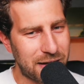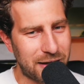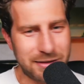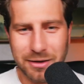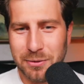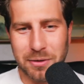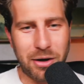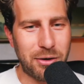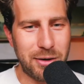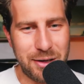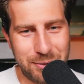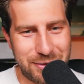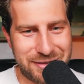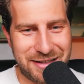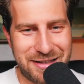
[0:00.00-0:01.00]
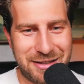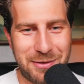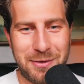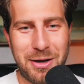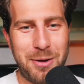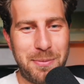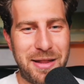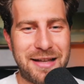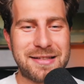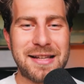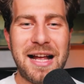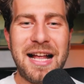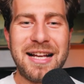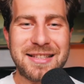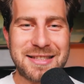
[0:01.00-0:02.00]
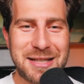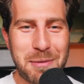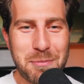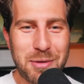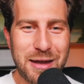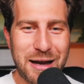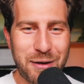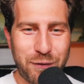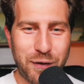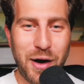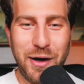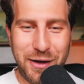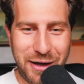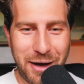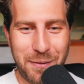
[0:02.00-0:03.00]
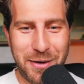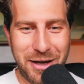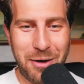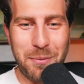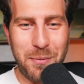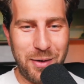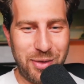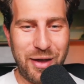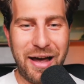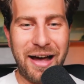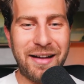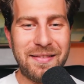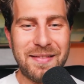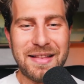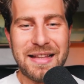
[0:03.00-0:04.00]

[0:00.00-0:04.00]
I honestly don't know, but there's something fun going on with that.